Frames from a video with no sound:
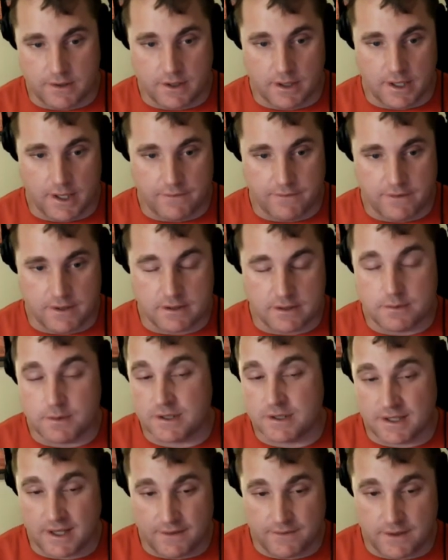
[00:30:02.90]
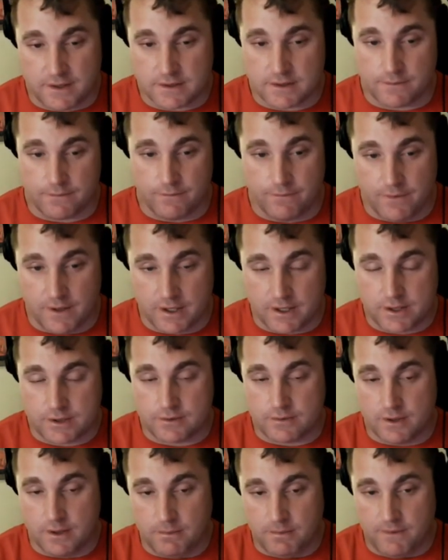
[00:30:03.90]
the lefties, because lefties are
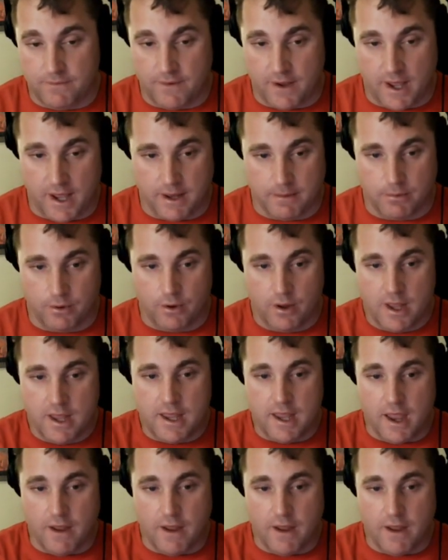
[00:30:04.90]
extremely valuable.